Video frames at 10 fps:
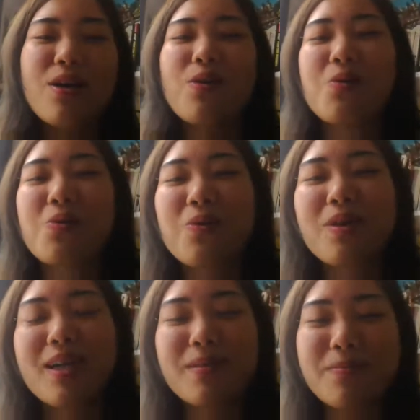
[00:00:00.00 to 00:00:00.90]

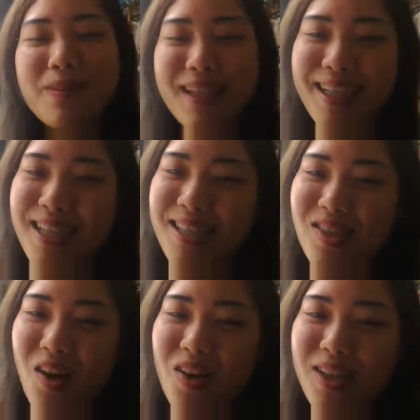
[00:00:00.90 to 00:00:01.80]
or playing
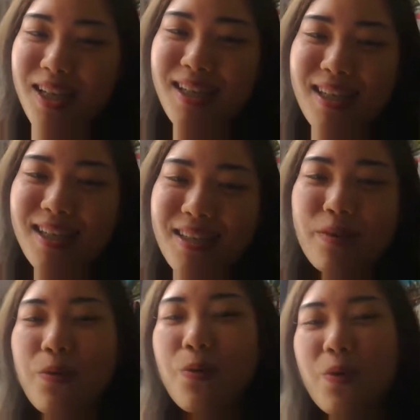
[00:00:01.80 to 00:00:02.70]
soccer
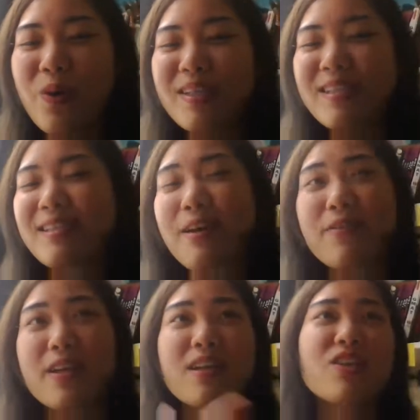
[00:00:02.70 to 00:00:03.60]
or just
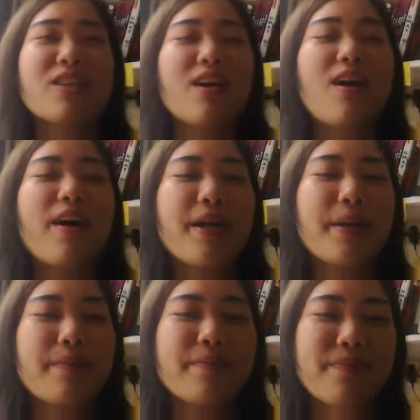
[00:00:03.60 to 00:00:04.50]
having a good
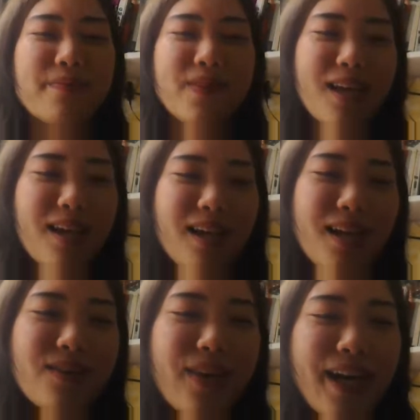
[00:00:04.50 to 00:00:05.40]
time.
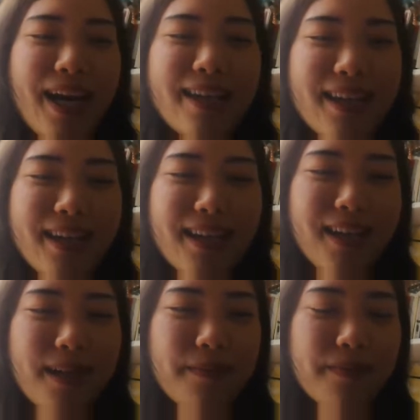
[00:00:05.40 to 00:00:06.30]
Right? I think
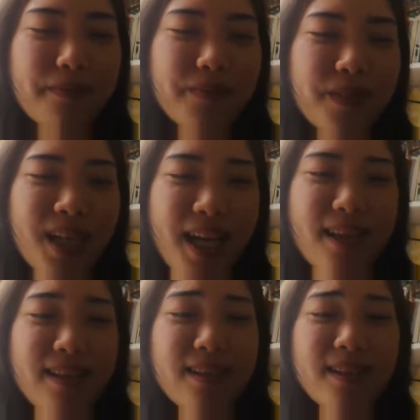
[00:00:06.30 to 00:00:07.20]

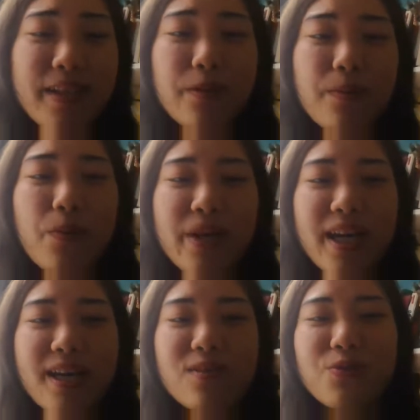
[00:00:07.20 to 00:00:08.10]
this little boy
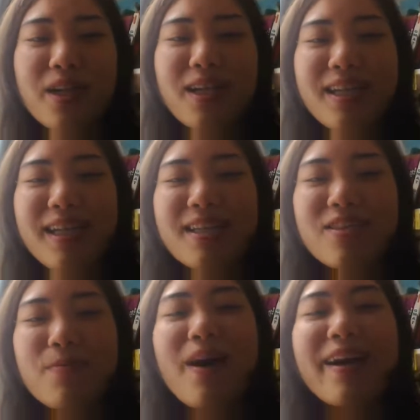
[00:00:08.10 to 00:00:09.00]
is really
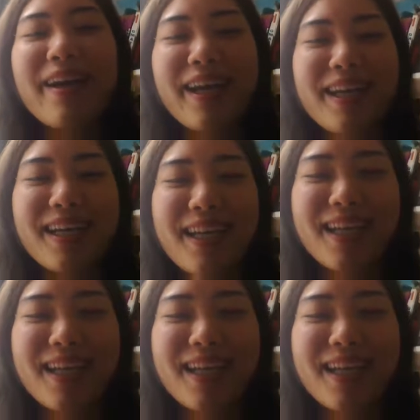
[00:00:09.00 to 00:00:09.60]
inspiring.